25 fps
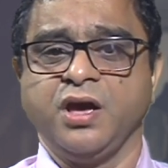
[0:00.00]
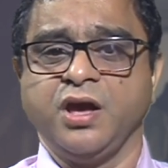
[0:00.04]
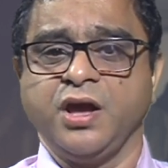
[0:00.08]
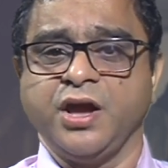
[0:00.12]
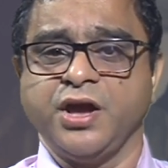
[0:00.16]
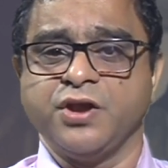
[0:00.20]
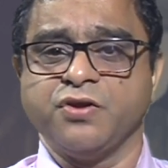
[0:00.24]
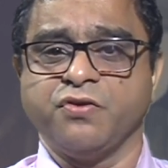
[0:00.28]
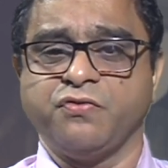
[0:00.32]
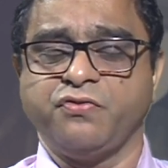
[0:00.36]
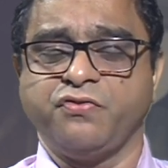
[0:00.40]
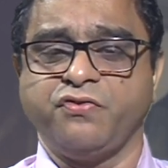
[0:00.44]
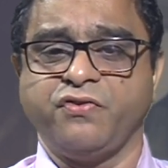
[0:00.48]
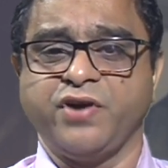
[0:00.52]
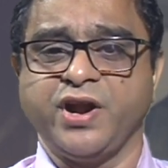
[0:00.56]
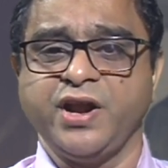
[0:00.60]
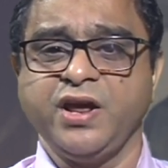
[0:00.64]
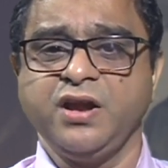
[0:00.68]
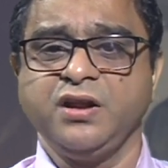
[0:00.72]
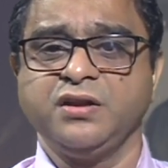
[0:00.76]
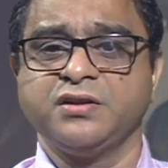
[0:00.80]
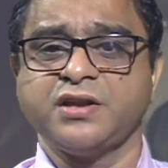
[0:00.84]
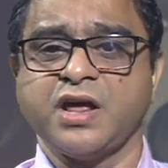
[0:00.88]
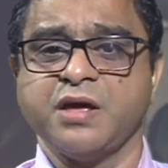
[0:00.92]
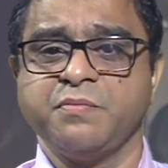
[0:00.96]
in
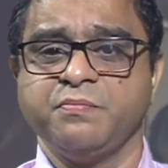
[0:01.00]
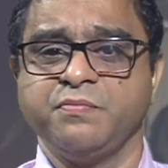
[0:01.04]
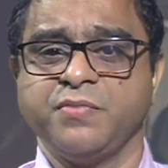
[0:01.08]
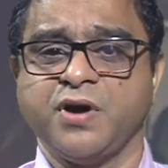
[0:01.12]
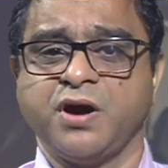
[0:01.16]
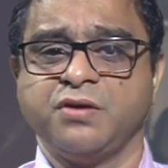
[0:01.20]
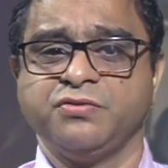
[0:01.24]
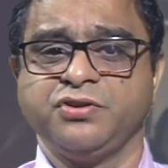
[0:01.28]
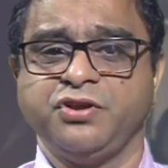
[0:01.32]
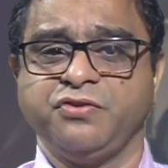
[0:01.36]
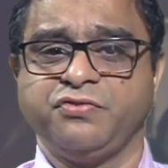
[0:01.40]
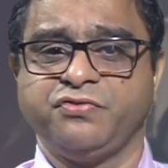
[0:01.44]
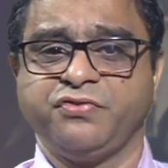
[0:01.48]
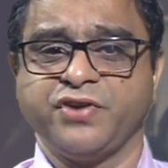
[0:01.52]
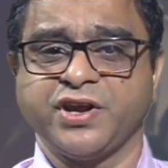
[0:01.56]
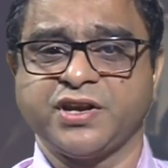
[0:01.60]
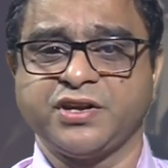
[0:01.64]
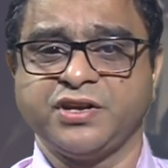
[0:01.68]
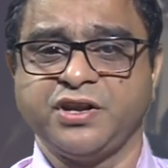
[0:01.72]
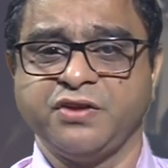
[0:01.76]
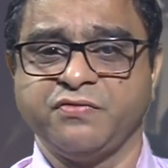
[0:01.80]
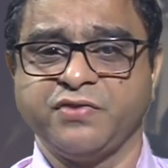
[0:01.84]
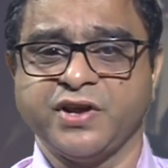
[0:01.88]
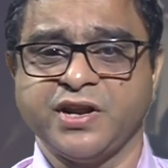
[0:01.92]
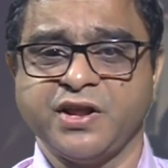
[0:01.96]
offering time-bound,
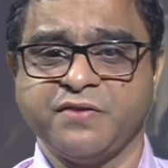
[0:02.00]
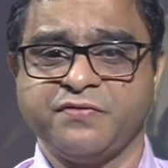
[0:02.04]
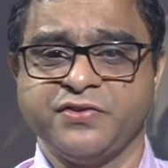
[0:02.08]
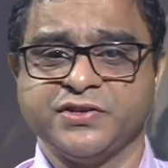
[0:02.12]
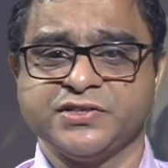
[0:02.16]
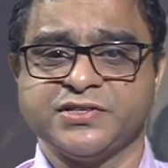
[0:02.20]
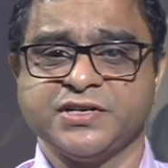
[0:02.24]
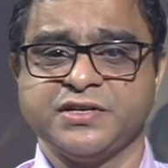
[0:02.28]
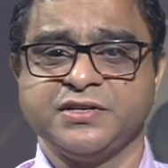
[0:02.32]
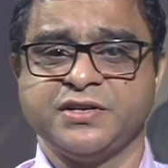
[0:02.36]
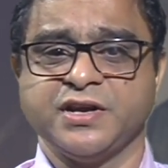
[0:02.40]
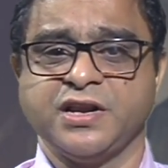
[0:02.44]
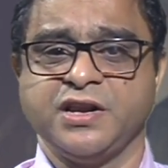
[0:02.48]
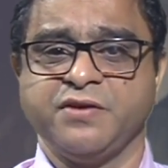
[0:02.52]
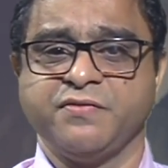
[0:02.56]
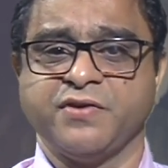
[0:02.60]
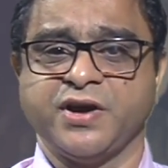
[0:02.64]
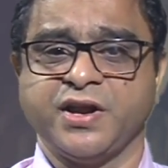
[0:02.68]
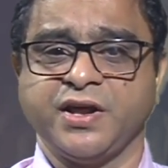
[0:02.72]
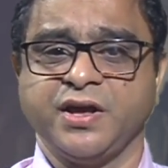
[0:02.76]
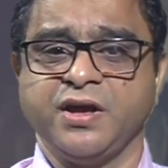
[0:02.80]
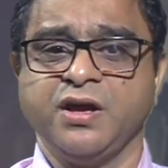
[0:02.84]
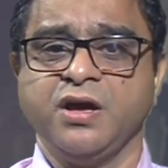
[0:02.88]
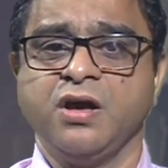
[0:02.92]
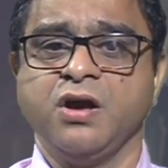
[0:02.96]
effective and efficient
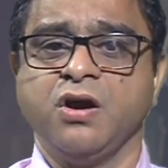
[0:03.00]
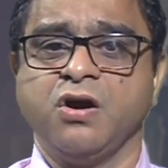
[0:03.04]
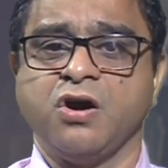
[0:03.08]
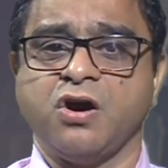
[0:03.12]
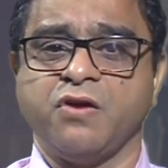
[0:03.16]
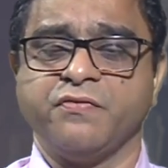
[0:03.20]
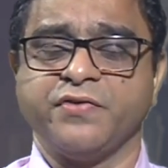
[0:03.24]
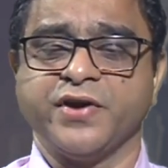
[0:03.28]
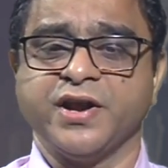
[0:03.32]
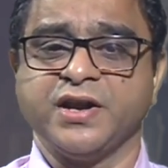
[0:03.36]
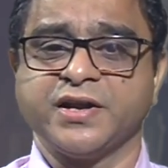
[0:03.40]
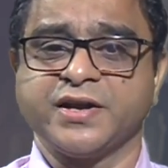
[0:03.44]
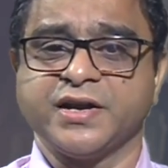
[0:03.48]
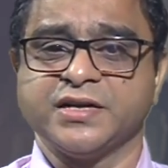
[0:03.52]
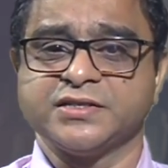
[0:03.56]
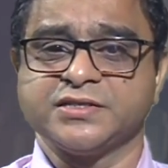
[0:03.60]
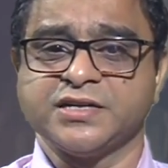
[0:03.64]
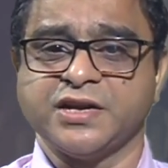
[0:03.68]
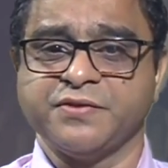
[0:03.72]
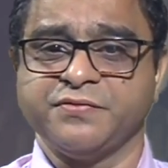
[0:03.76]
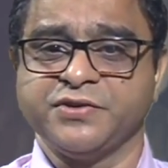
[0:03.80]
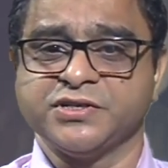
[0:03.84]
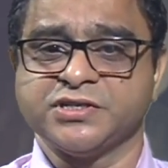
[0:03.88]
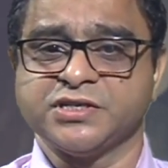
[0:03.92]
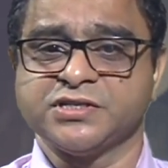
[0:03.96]
delivery of healthcare
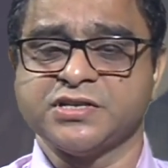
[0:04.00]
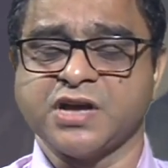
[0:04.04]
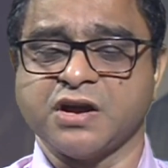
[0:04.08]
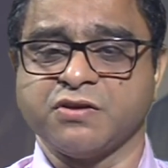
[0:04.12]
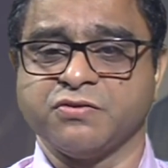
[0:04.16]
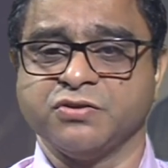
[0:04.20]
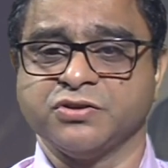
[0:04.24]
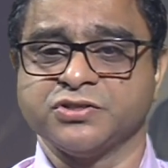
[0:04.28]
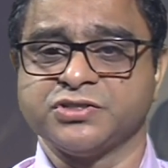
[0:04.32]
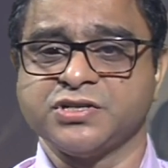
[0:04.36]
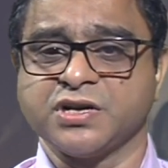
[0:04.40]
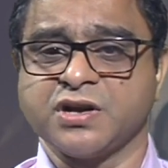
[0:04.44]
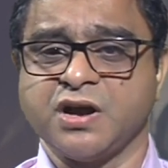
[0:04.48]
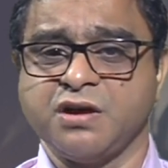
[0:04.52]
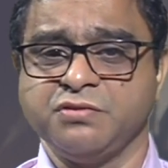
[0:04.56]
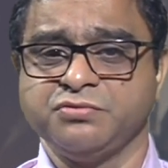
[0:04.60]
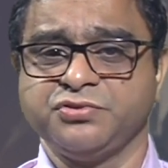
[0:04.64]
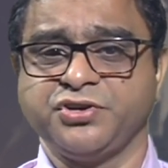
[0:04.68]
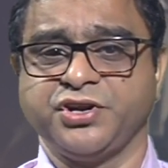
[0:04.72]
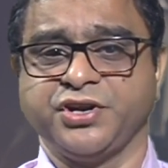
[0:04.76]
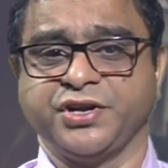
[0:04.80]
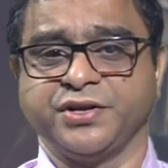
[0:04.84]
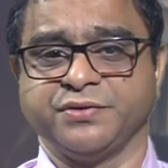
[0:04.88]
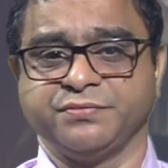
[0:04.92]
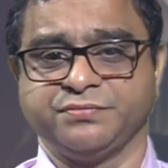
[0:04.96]
services across the
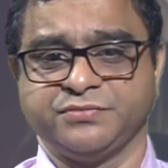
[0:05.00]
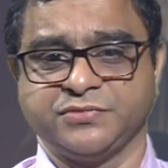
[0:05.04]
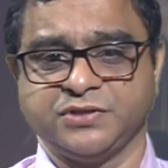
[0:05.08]
country.